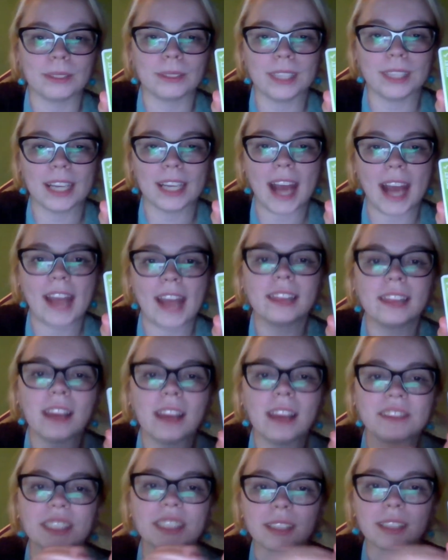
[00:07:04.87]
Like, I
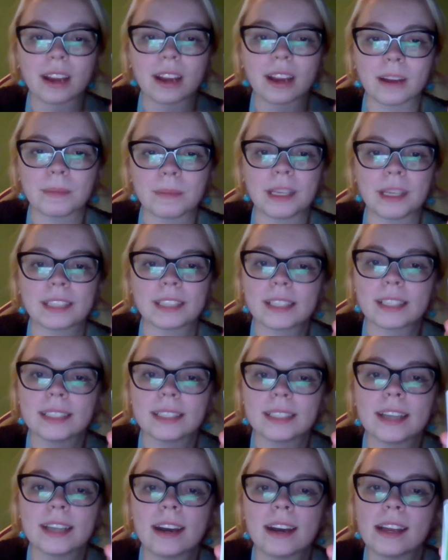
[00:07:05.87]
love this art because it's
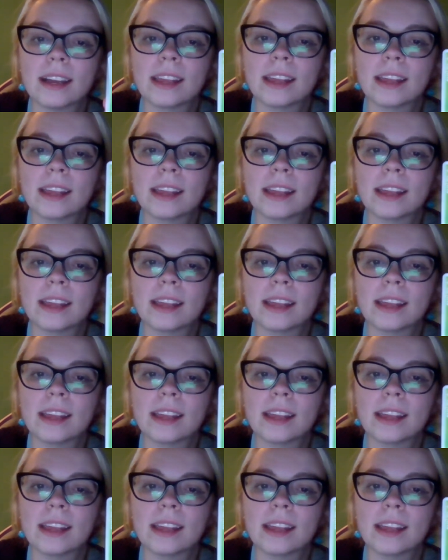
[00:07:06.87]
not